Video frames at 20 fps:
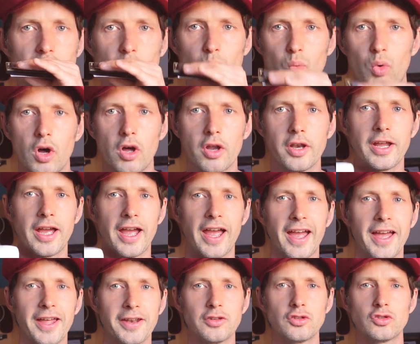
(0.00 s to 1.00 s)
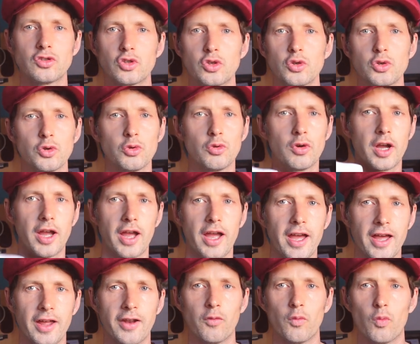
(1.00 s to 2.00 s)
One and two
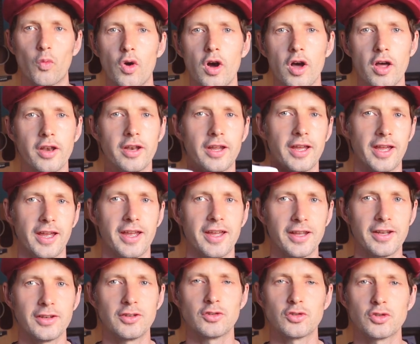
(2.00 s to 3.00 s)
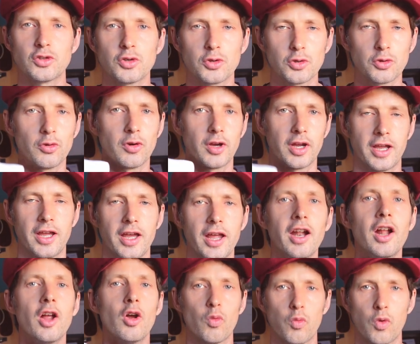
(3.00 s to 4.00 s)
and one and two and
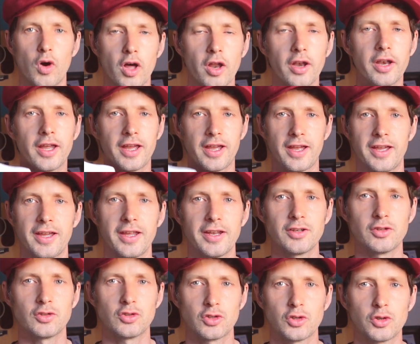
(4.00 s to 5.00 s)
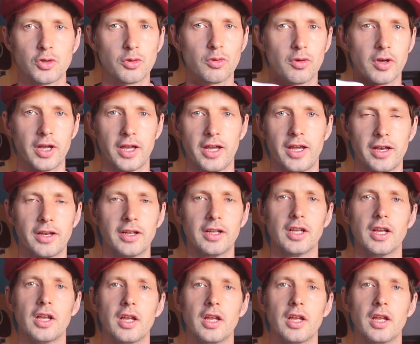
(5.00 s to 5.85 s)
one and two and.